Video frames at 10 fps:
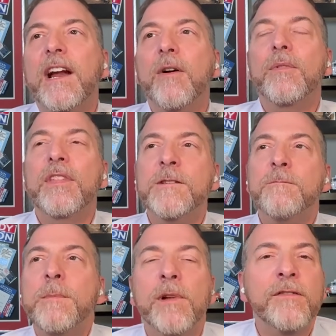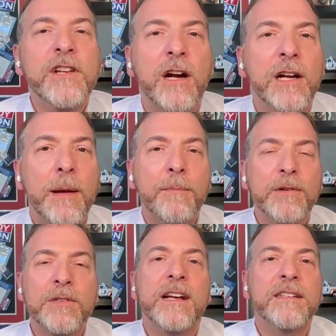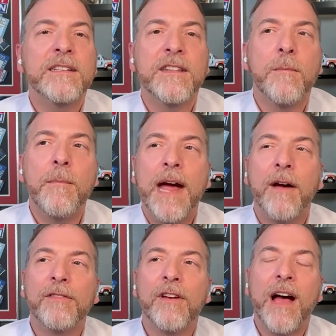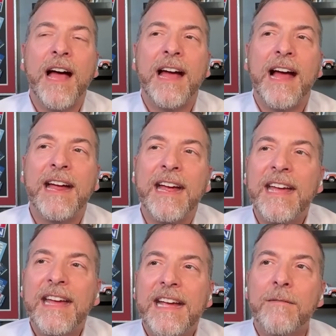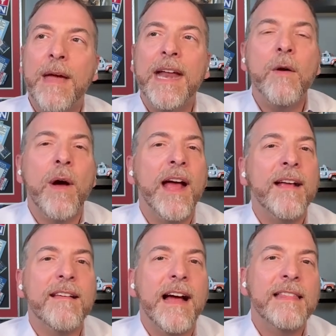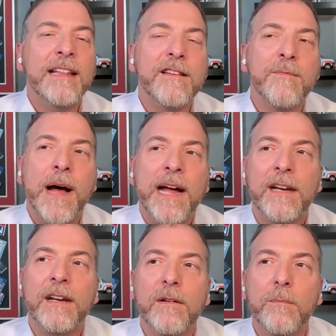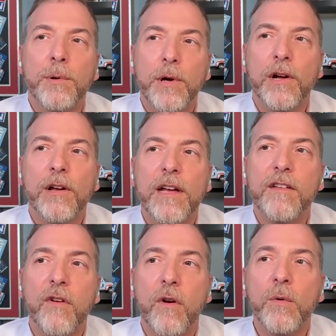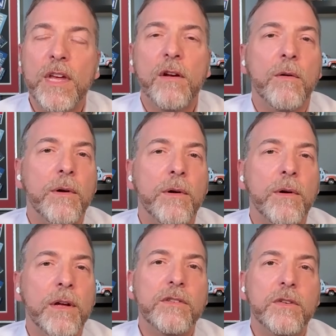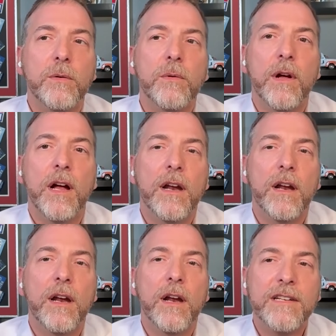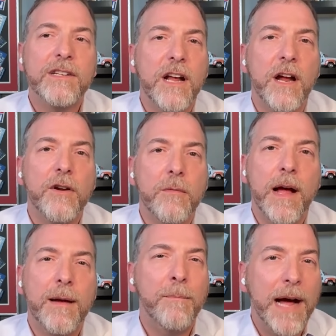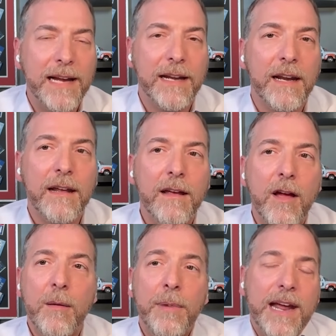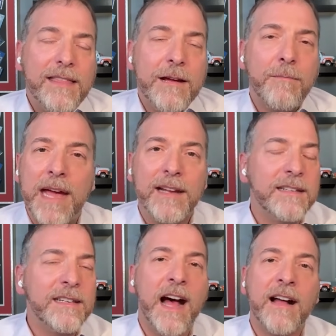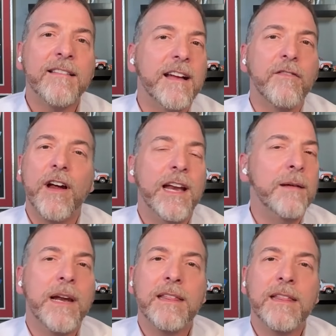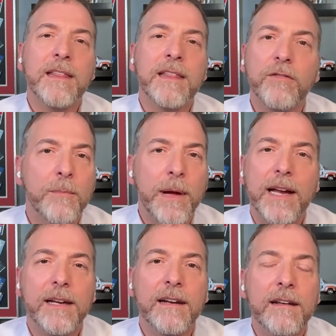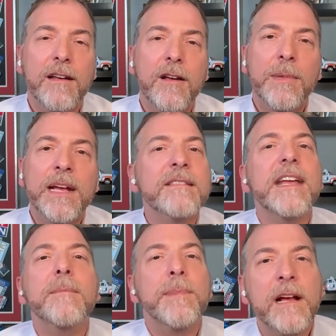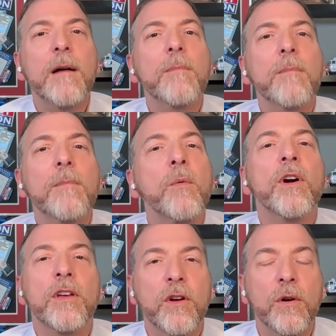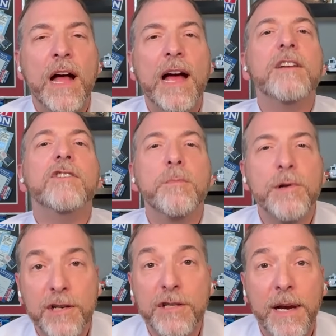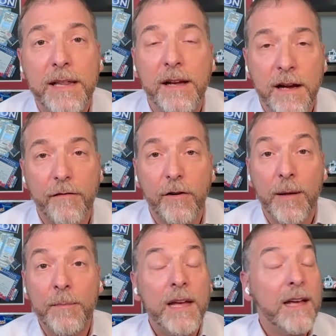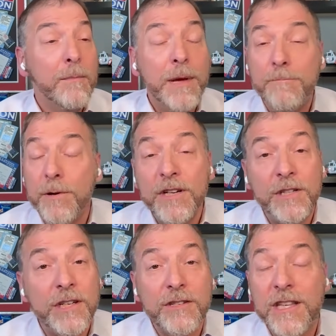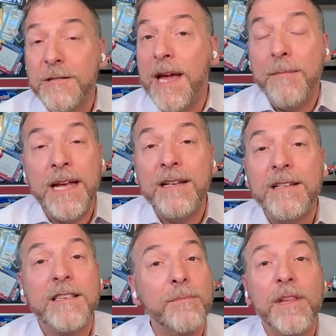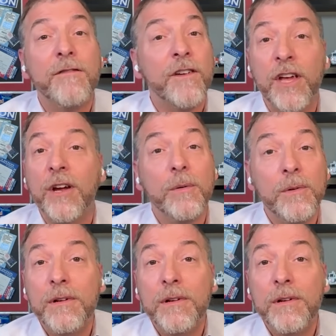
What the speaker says: these people have talked about both sides of their mouth. So I in many ways, I think this Biden book is only going to not just undermine Biden, but I think make it toxic for anybody that worked for Biden. Because then it becomes, where were you? How did you participate in the cover-up? Pete Buttigieg, this may mean something for you.